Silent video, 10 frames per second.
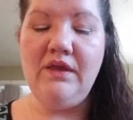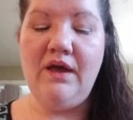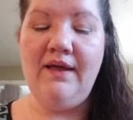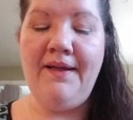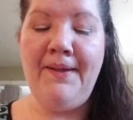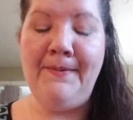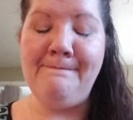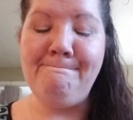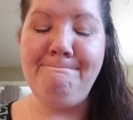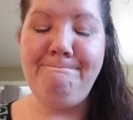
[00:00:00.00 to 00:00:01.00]

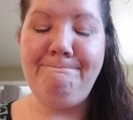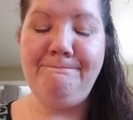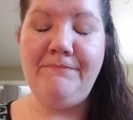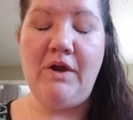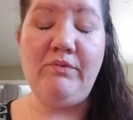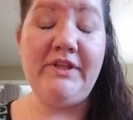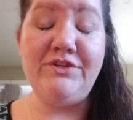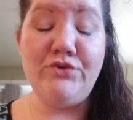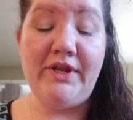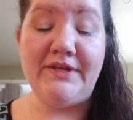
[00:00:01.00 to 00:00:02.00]
Really
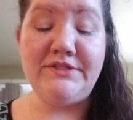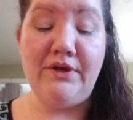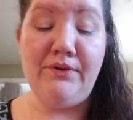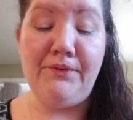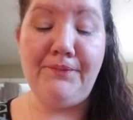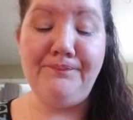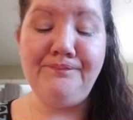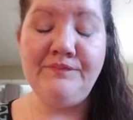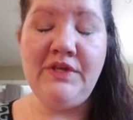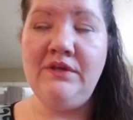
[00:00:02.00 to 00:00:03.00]
enjoyed it. So
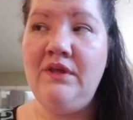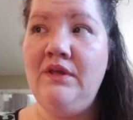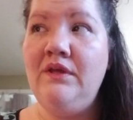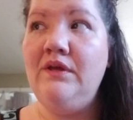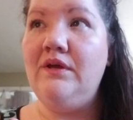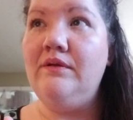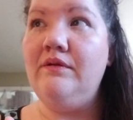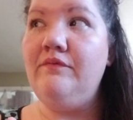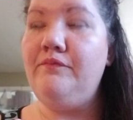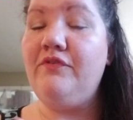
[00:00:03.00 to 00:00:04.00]

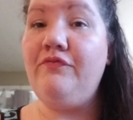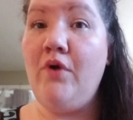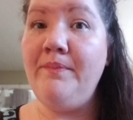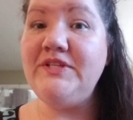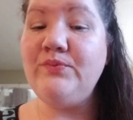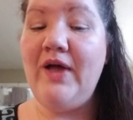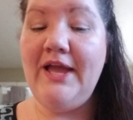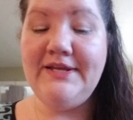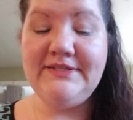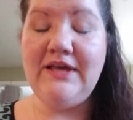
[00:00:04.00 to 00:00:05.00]
performance
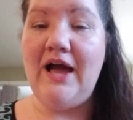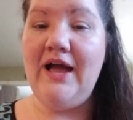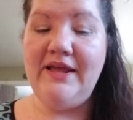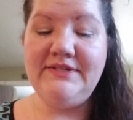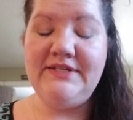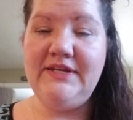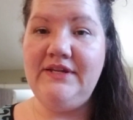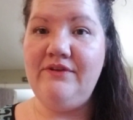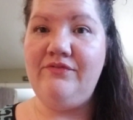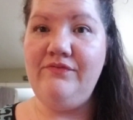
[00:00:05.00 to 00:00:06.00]
wise, I
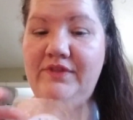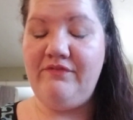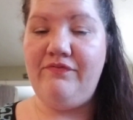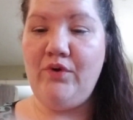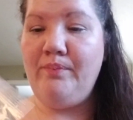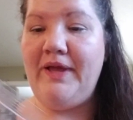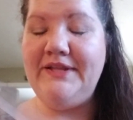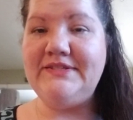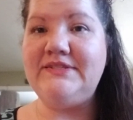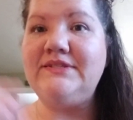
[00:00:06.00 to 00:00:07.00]
did the 4
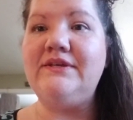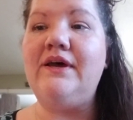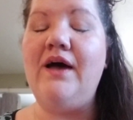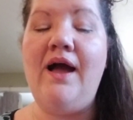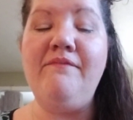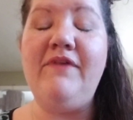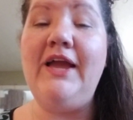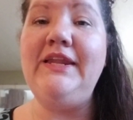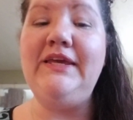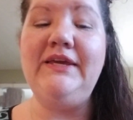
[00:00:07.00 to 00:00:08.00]
bunts. I'm
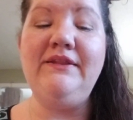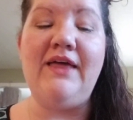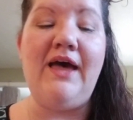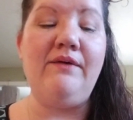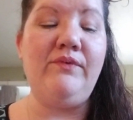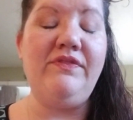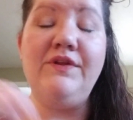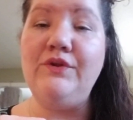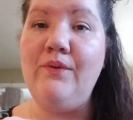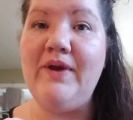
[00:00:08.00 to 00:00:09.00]
finding that with the
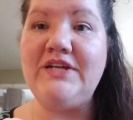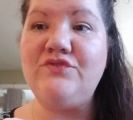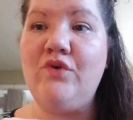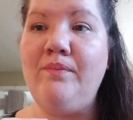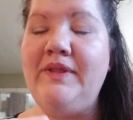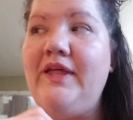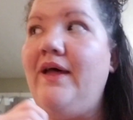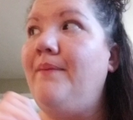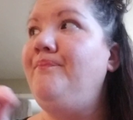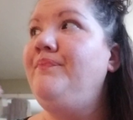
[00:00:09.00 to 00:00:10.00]
new wax
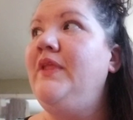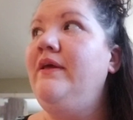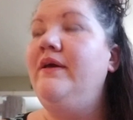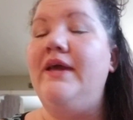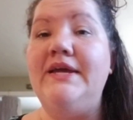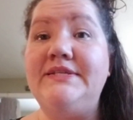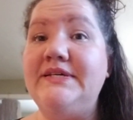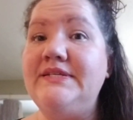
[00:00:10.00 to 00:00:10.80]
formula, it